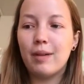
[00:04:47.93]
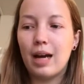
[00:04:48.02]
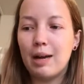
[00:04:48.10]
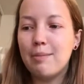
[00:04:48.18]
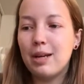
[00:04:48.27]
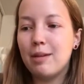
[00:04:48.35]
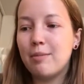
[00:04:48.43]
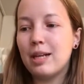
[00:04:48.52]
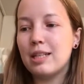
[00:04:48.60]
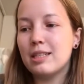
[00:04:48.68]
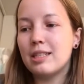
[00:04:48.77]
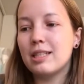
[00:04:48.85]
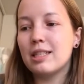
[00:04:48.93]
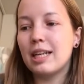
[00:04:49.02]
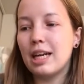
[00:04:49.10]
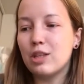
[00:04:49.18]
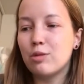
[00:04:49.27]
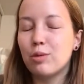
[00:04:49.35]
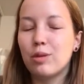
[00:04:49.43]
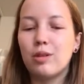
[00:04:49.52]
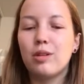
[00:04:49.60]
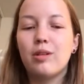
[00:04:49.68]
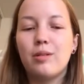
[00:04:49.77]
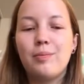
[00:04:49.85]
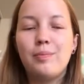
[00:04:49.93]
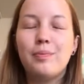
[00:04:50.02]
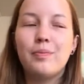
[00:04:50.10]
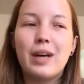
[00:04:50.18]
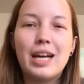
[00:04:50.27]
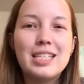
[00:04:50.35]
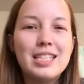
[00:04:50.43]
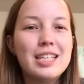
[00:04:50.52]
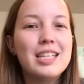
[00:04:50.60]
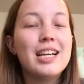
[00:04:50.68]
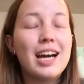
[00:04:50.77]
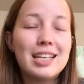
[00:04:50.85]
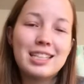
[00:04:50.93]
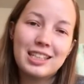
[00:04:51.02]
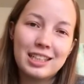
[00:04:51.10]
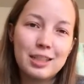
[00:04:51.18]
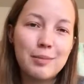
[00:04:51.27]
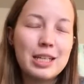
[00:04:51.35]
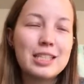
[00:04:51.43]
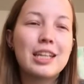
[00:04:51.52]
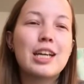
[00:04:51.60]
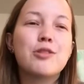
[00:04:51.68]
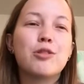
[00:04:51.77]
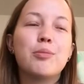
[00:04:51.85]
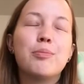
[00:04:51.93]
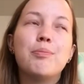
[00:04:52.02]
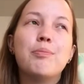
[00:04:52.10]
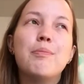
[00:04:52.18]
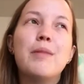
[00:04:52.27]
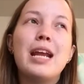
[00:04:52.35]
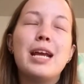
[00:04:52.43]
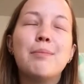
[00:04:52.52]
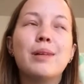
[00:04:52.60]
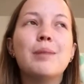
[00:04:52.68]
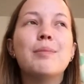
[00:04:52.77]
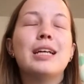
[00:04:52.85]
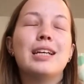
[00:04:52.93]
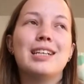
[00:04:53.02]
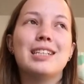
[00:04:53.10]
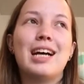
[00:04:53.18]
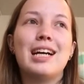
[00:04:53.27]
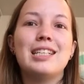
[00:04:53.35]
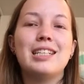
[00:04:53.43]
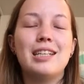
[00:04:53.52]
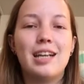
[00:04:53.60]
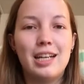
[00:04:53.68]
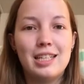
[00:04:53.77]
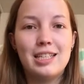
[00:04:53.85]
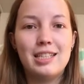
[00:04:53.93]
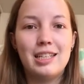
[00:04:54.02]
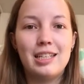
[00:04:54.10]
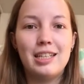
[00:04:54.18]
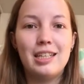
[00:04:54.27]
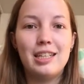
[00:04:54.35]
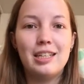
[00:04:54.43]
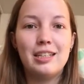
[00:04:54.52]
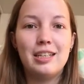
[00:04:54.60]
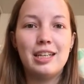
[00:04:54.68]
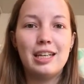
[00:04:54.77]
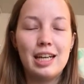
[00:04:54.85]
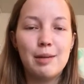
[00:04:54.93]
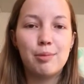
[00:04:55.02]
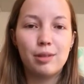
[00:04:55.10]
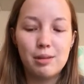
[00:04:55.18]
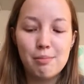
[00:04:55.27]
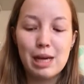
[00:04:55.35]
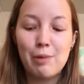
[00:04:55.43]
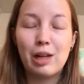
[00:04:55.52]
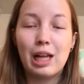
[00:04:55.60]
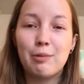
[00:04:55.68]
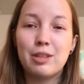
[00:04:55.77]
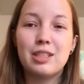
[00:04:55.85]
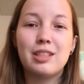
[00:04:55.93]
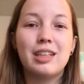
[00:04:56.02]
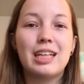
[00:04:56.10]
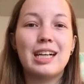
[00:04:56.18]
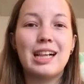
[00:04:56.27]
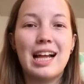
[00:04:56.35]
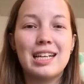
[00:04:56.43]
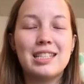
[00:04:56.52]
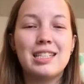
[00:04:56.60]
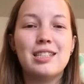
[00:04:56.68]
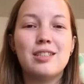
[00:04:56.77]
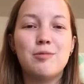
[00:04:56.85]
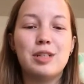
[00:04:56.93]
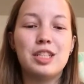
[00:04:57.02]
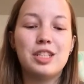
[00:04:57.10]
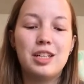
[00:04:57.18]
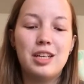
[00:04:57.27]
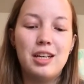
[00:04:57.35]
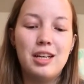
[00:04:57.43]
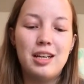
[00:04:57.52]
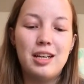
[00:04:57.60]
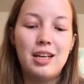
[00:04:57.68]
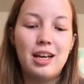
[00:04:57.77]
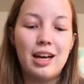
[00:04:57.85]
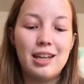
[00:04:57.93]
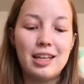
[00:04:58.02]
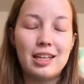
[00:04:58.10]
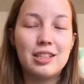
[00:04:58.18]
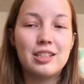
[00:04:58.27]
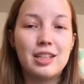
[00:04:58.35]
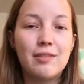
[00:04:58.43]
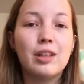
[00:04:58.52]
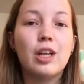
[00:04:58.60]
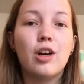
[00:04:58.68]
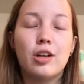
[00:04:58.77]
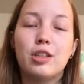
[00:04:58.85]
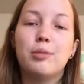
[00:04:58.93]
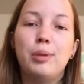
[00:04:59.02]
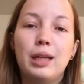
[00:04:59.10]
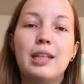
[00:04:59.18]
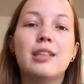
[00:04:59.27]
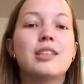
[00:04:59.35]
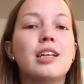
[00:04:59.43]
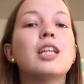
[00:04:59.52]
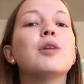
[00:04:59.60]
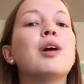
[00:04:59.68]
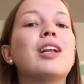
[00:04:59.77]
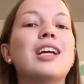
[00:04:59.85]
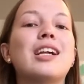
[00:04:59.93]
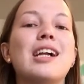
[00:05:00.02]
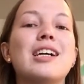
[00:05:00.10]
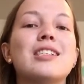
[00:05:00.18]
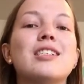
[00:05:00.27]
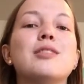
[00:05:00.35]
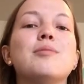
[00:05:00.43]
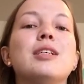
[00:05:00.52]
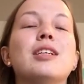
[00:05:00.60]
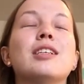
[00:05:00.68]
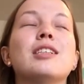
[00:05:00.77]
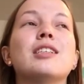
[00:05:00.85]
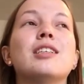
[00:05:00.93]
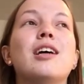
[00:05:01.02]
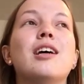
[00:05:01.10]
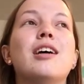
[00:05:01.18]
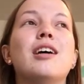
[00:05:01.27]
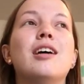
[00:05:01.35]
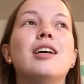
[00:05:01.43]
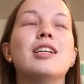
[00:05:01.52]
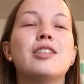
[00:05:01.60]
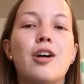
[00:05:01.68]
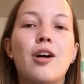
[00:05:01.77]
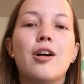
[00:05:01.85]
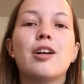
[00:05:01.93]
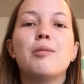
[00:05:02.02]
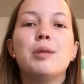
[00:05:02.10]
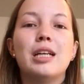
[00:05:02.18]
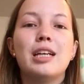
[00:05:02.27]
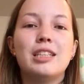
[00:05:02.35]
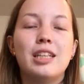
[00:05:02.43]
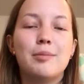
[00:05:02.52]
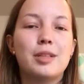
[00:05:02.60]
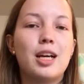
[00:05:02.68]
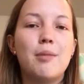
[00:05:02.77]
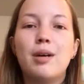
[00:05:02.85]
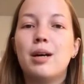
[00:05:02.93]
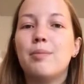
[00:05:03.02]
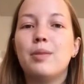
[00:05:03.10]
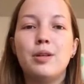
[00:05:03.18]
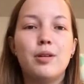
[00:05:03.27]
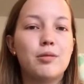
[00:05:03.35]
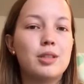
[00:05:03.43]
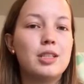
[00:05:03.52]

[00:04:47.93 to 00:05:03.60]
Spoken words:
I made my schedule. I did not stick to my schedule, namely because I did not study in April and May while I was still in classes, which I think it is definitely hard to plan to study while in classes because it's hard. I mean, exams come up and you don't